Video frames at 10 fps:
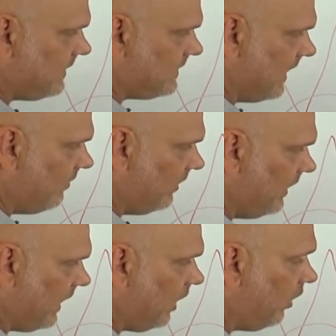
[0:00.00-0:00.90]
this level,
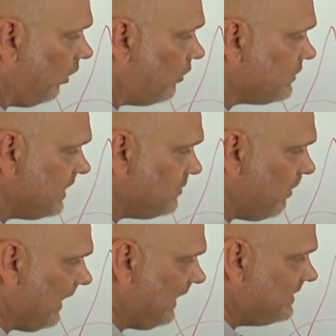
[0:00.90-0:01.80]
and it closes
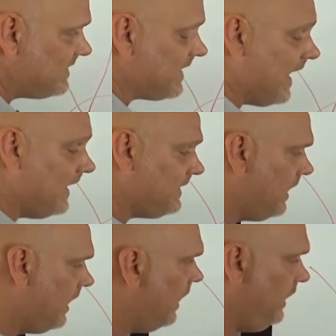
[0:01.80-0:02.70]
back inside,
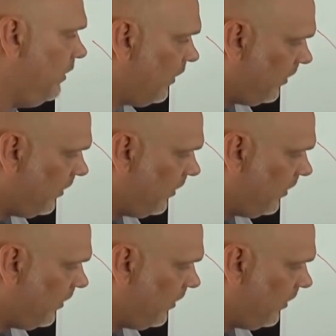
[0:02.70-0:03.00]
you want to